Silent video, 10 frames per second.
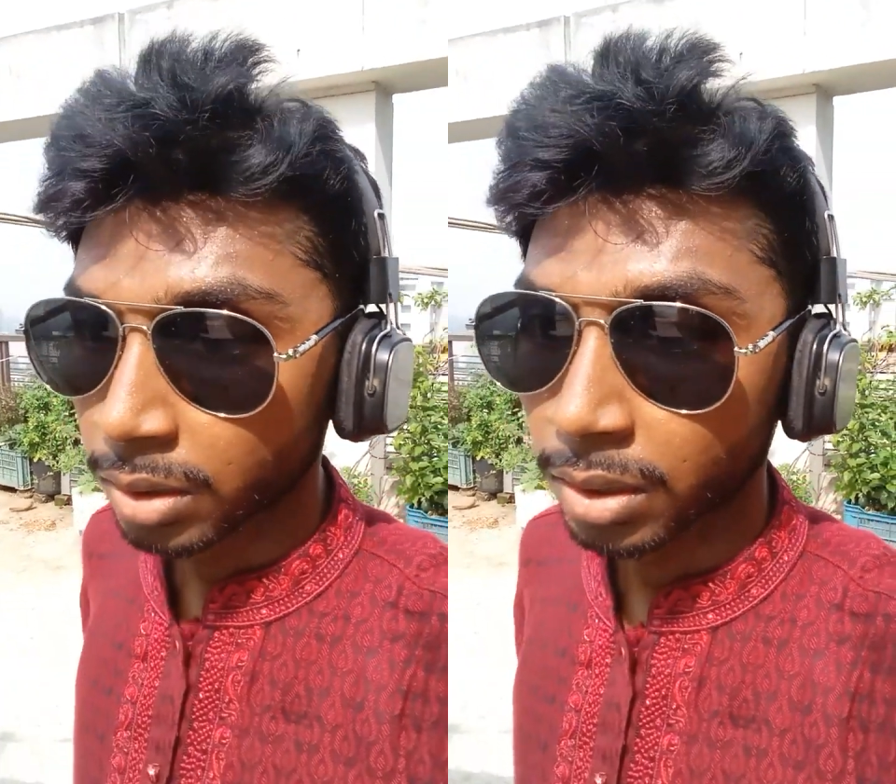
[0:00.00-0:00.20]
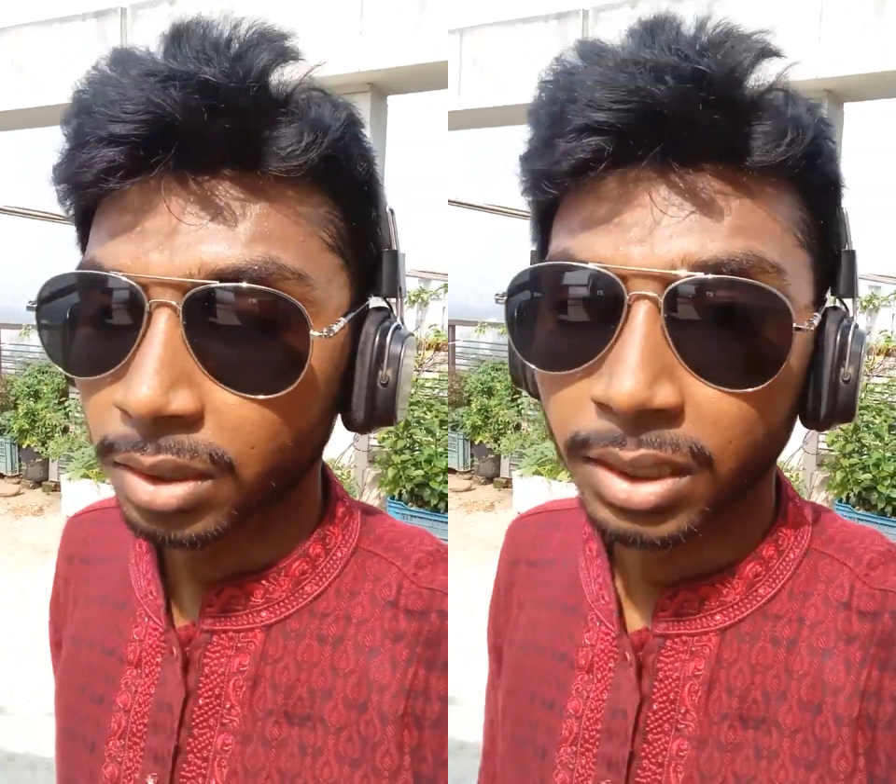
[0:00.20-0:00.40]

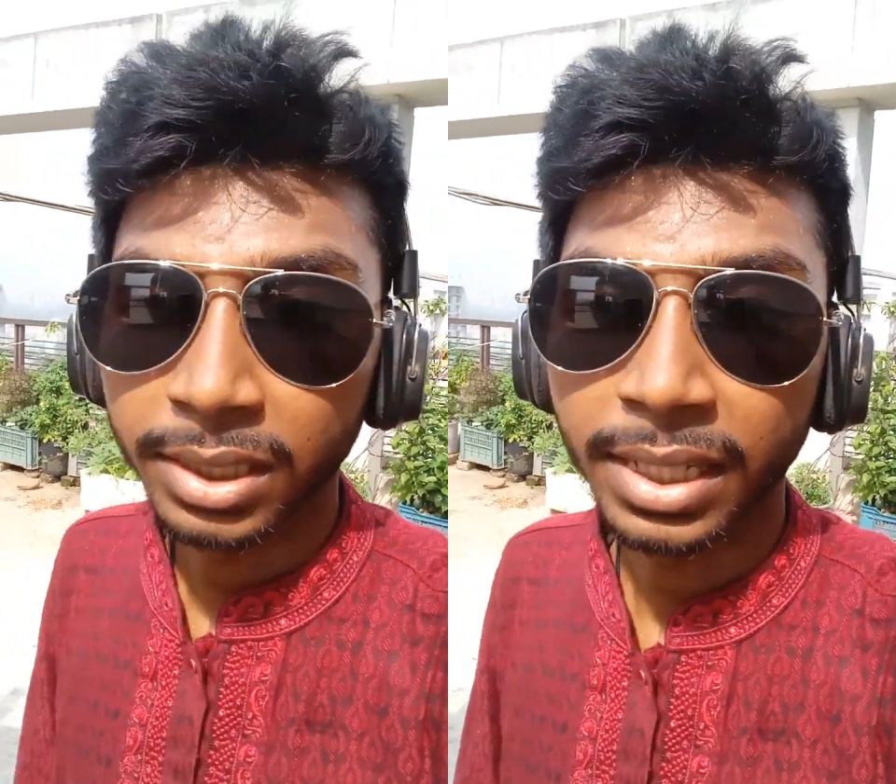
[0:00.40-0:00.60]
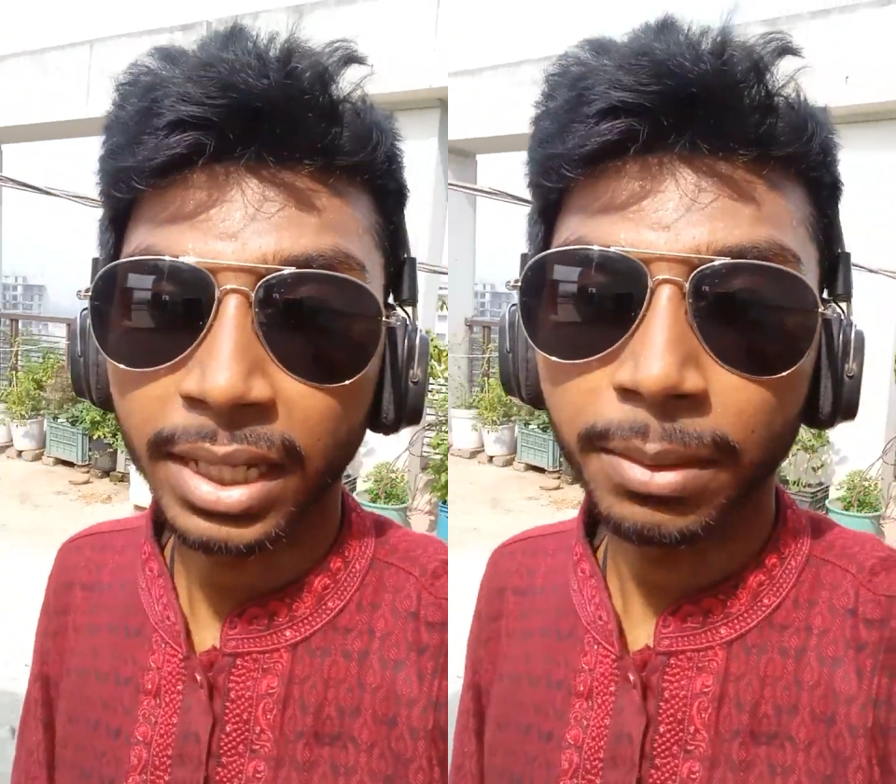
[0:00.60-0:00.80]
They
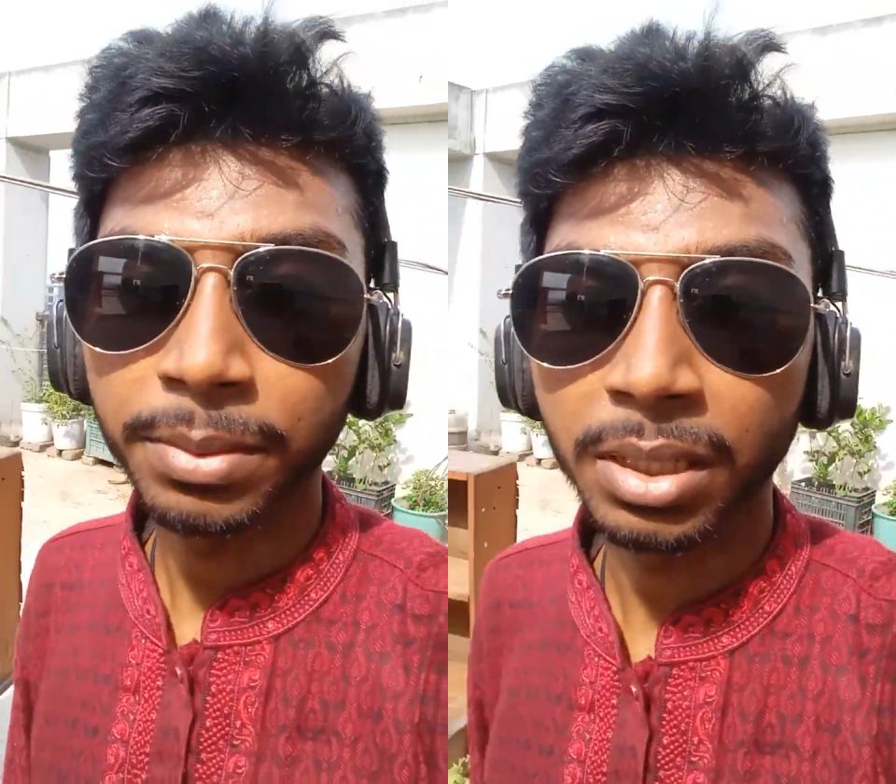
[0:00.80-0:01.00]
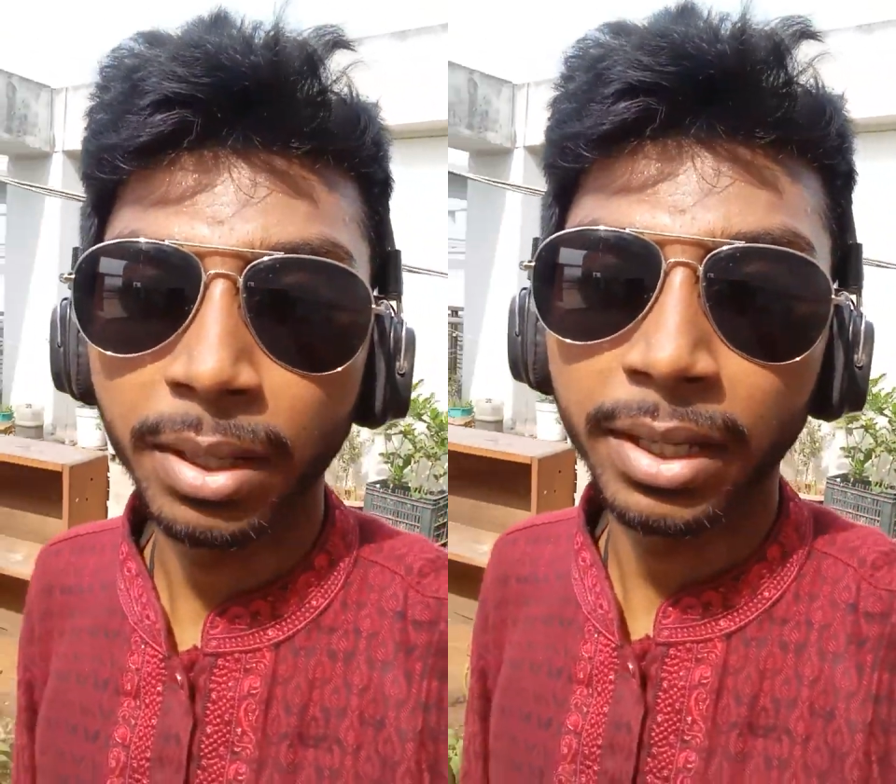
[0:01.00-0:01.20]
suck up
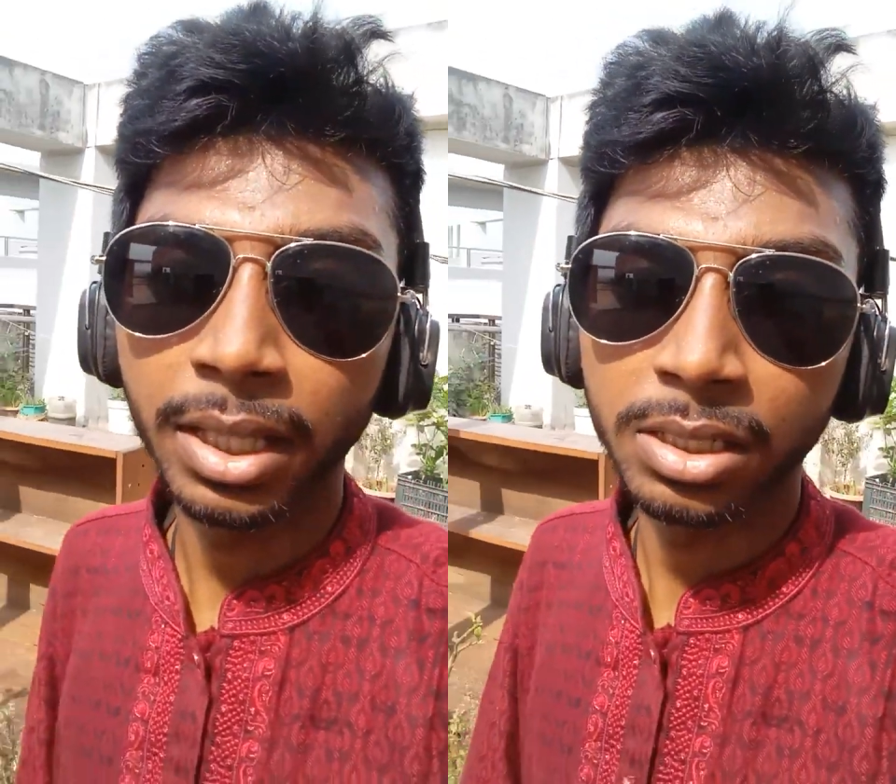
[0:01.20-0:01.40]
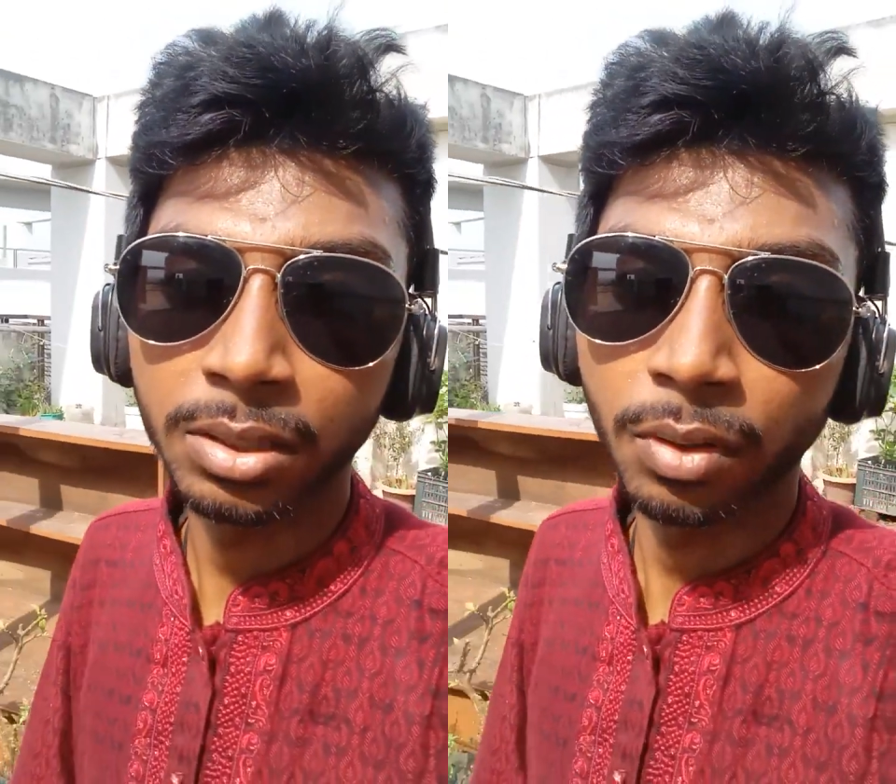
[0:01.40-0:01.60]
some
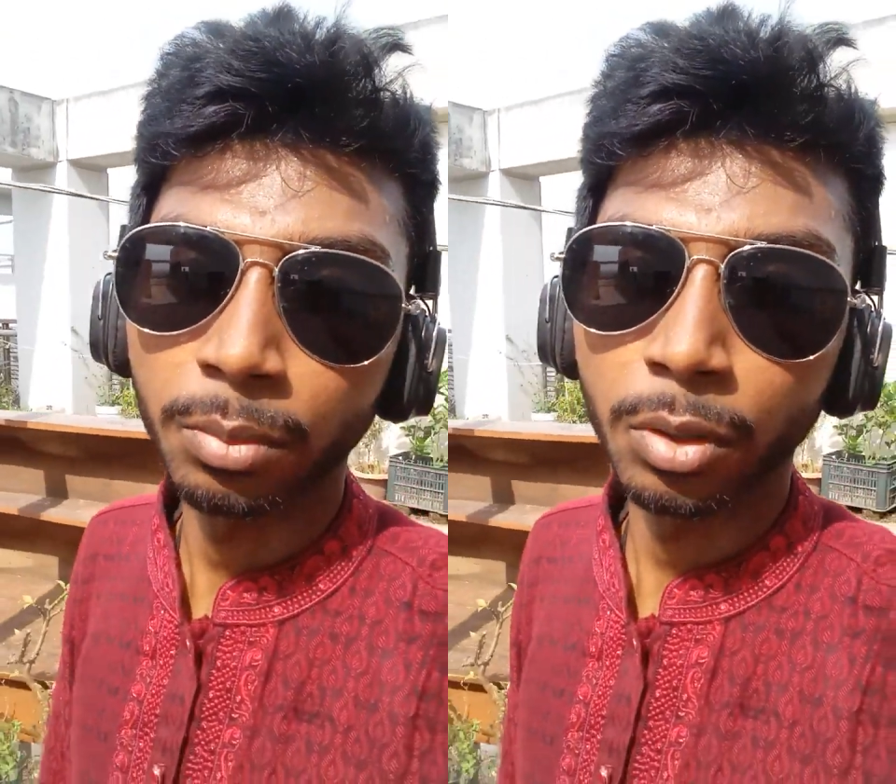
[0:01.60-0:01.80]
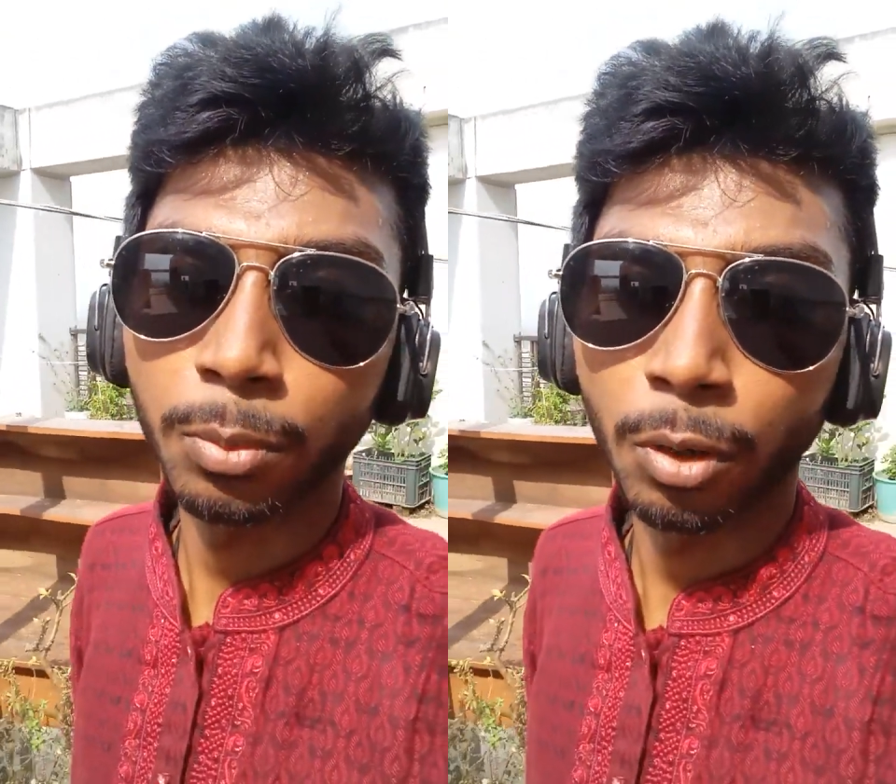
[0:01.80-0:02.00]
energy
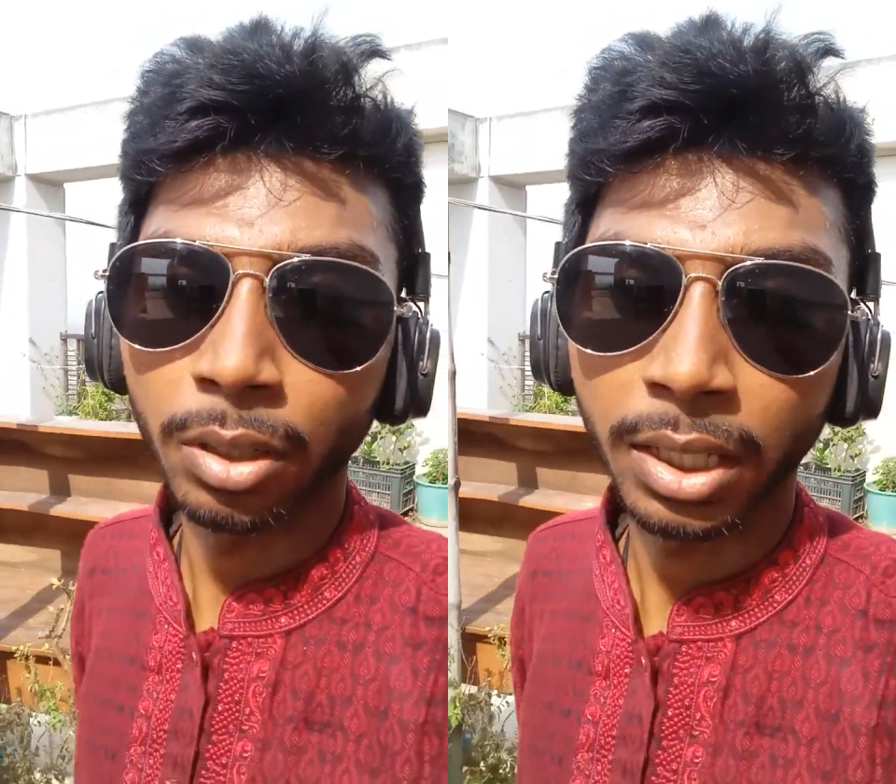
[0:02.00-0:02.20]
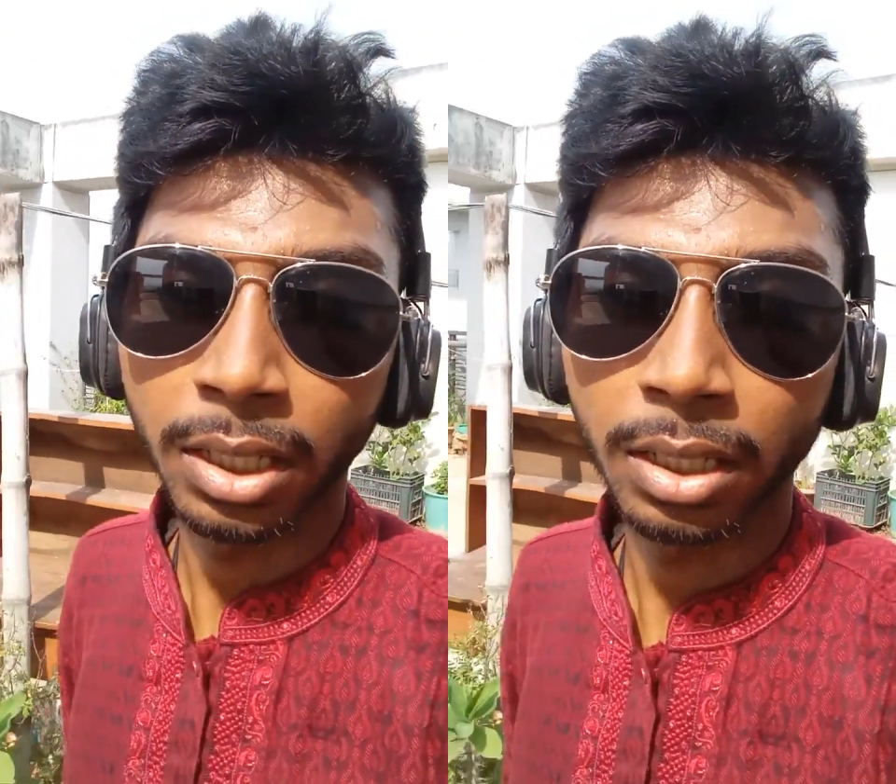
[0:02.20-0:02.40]
from your body